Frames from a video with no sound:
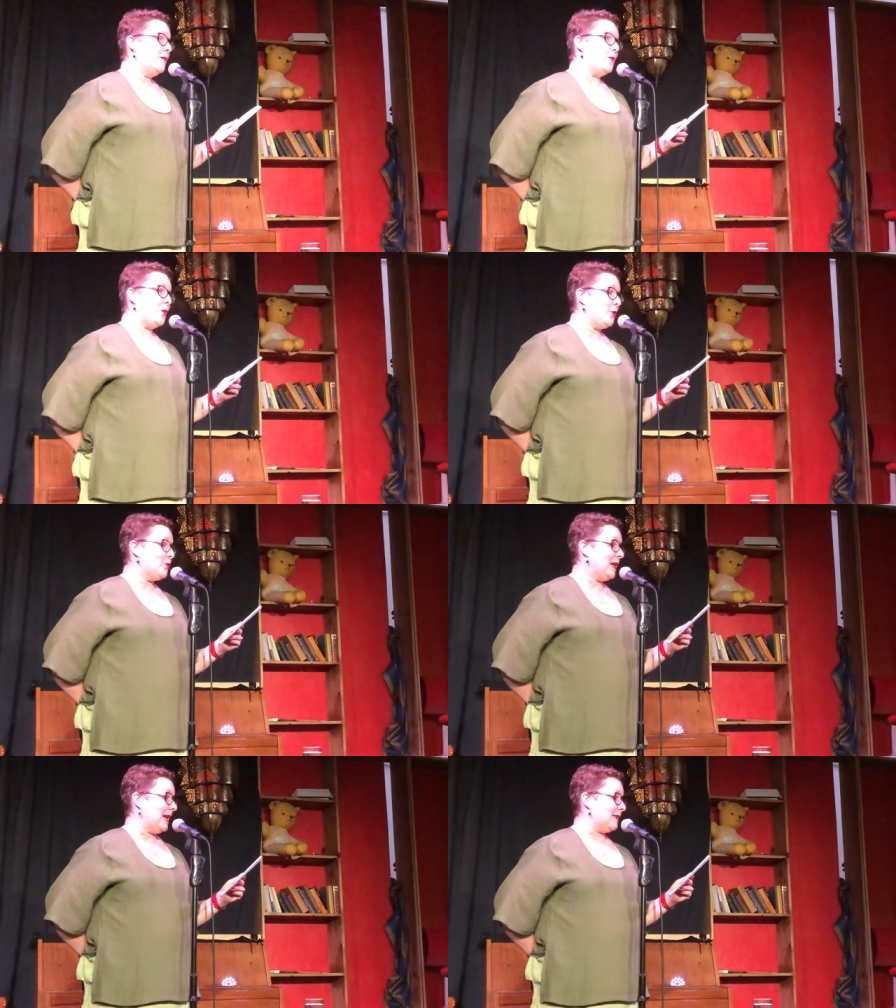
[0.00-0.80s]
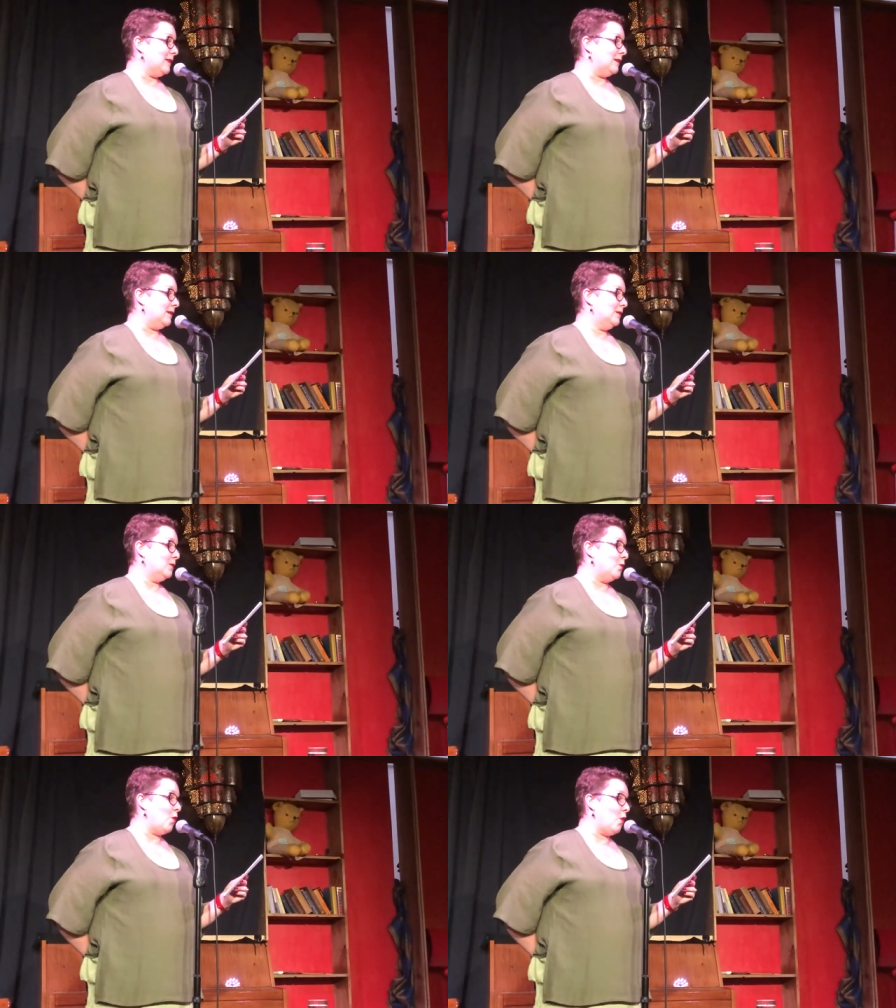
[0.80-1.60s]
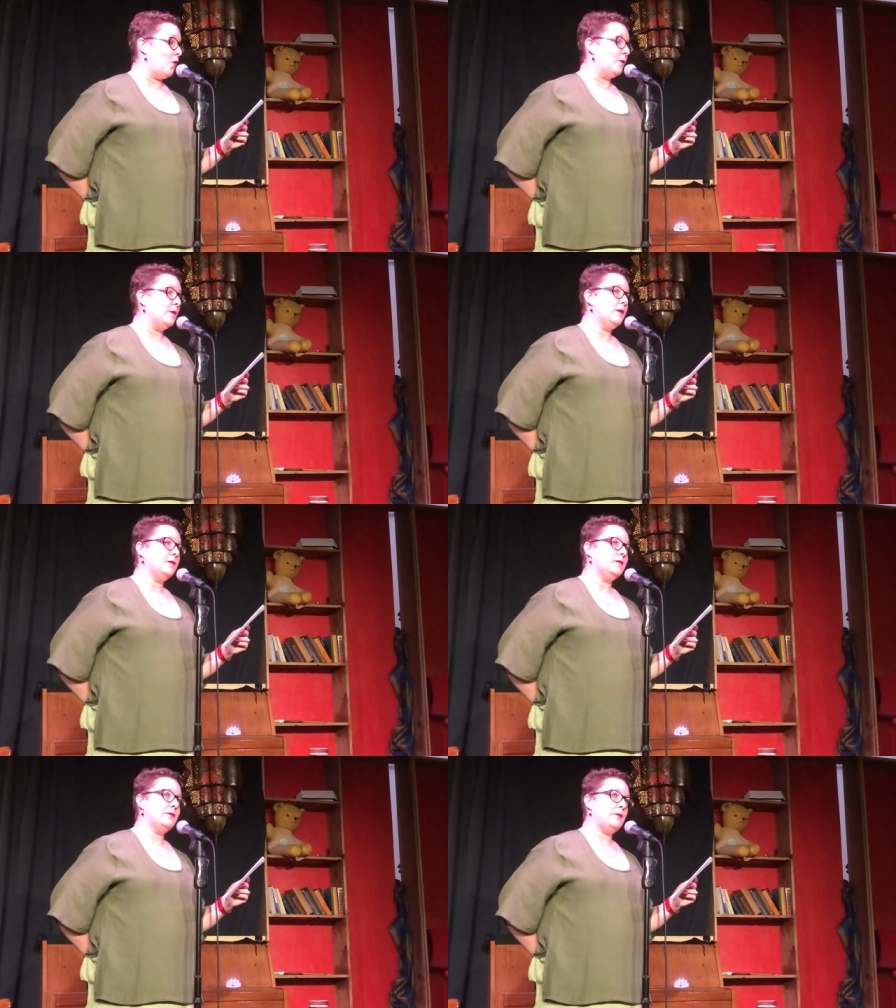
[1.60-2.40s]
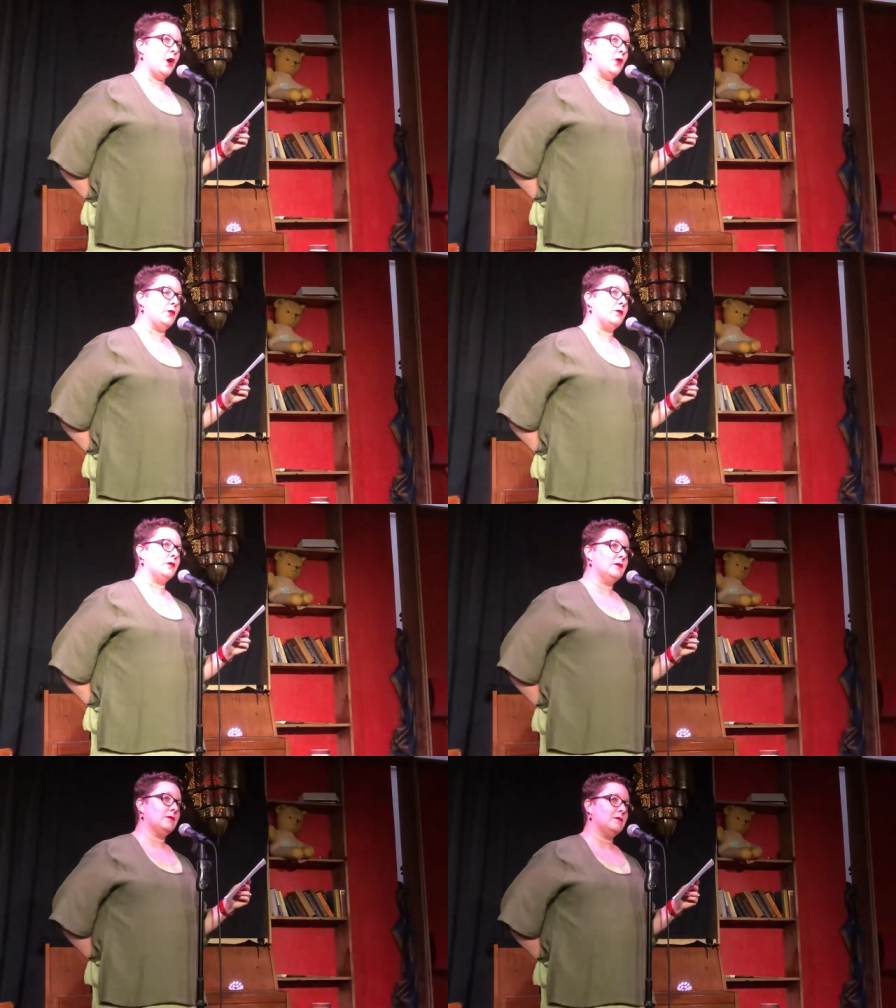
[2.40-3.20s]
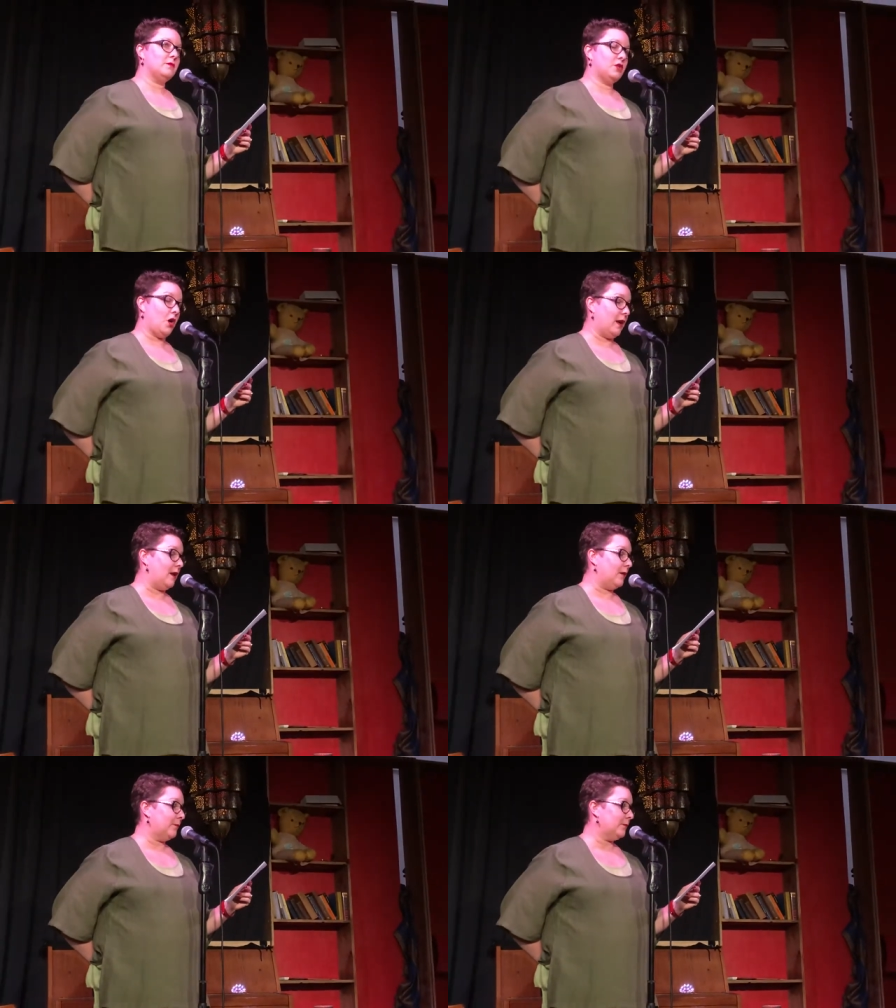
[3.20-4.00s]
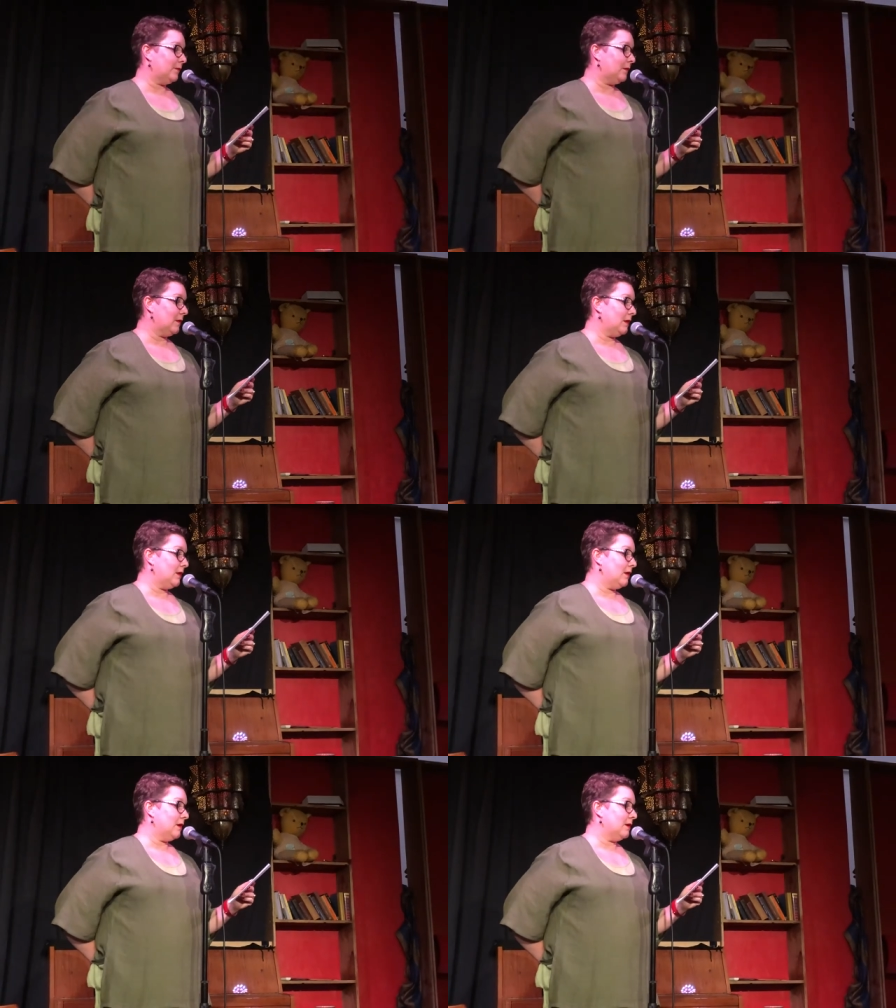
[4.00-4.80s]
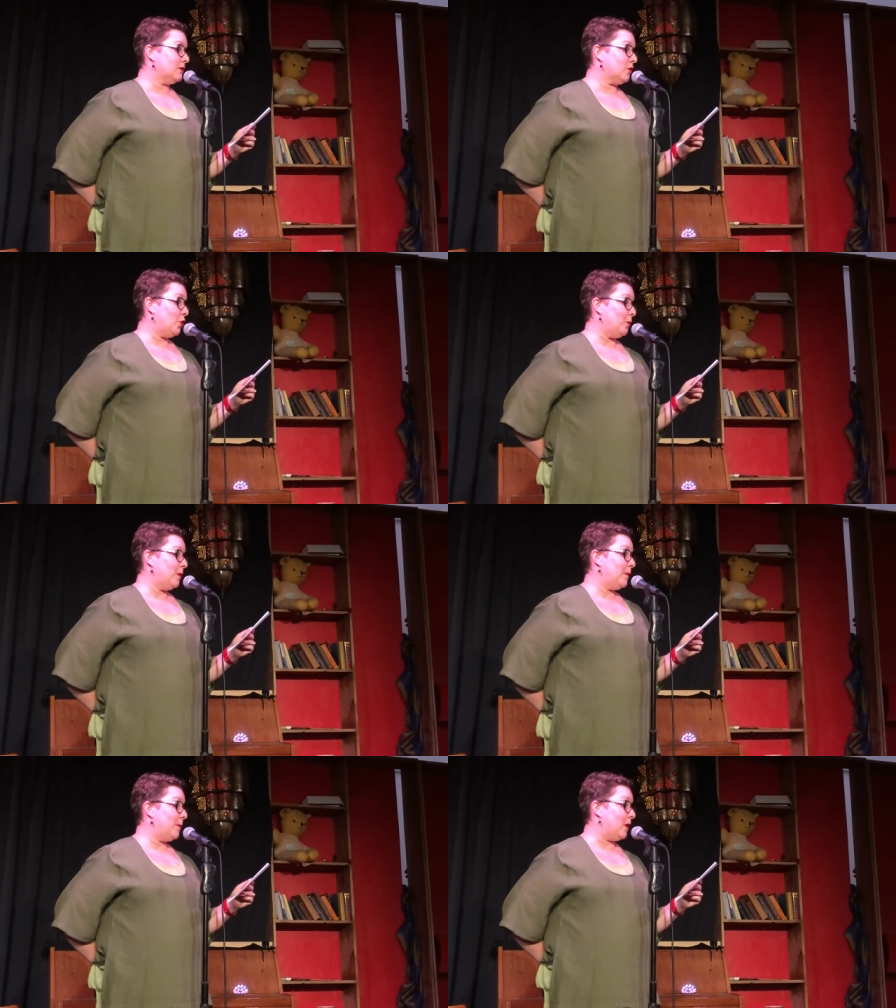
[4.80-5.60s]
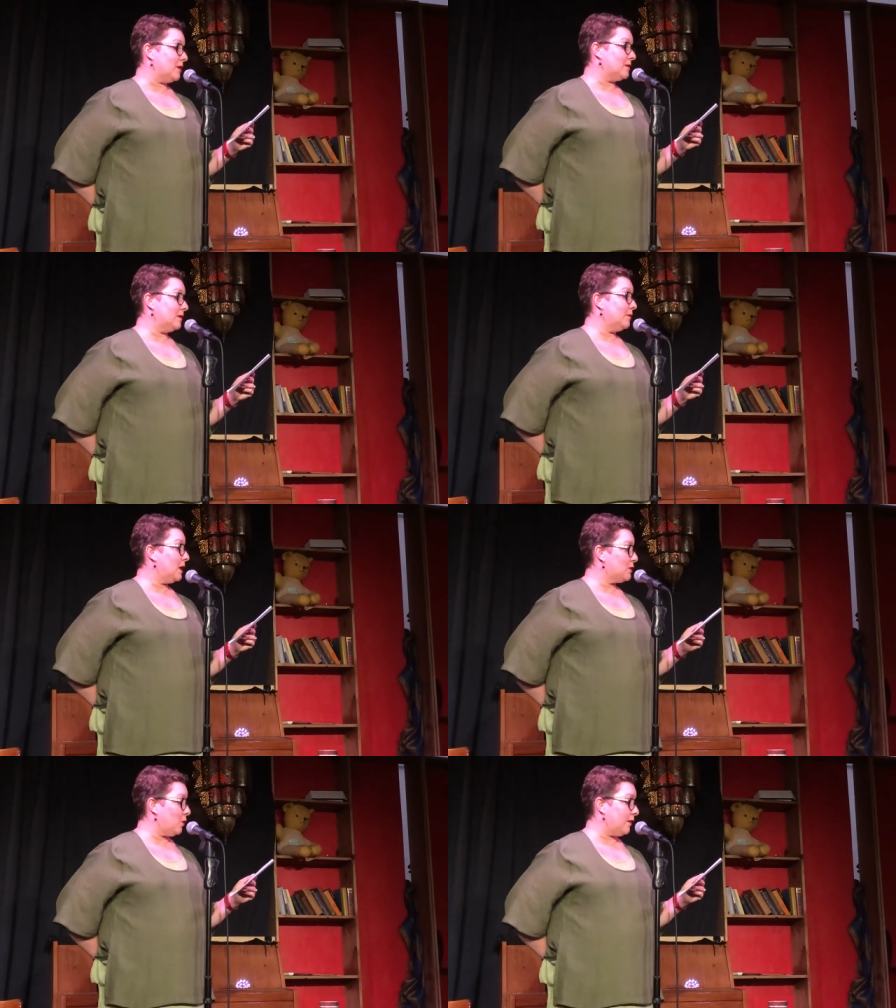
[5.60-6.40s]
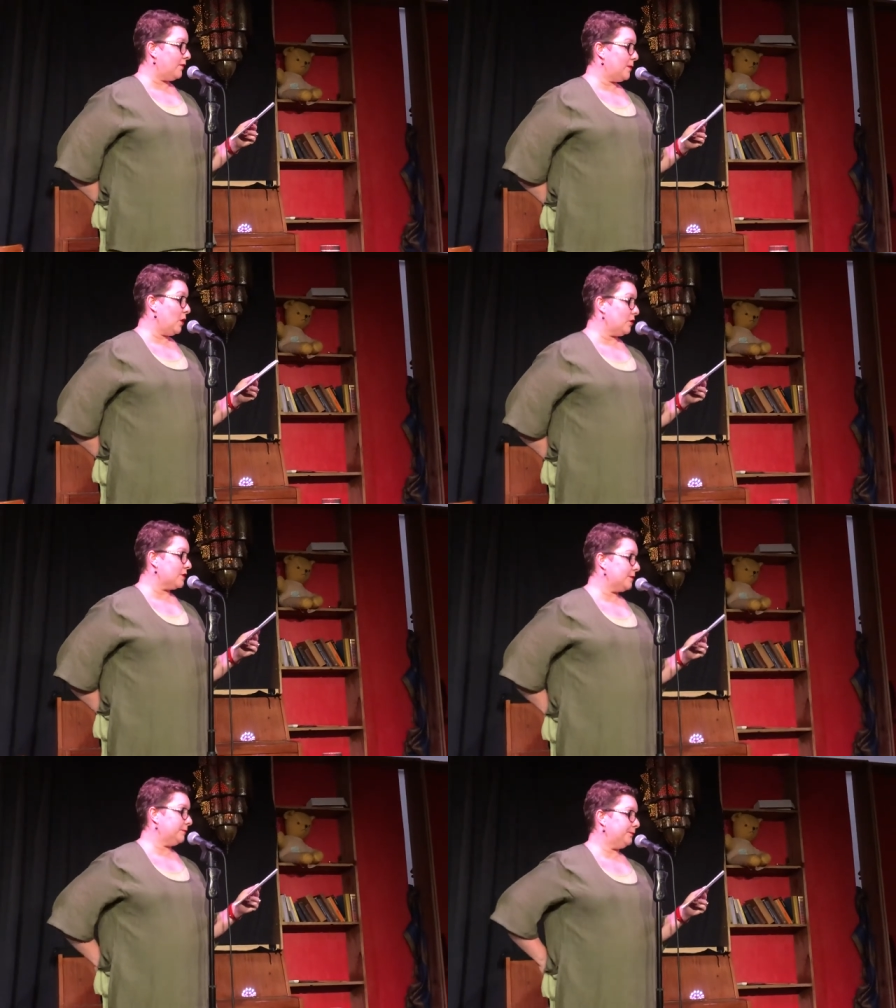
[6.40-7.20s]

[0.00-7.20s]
Boil kettle, warm, bone, china. Scoop per person, +1 for the pot.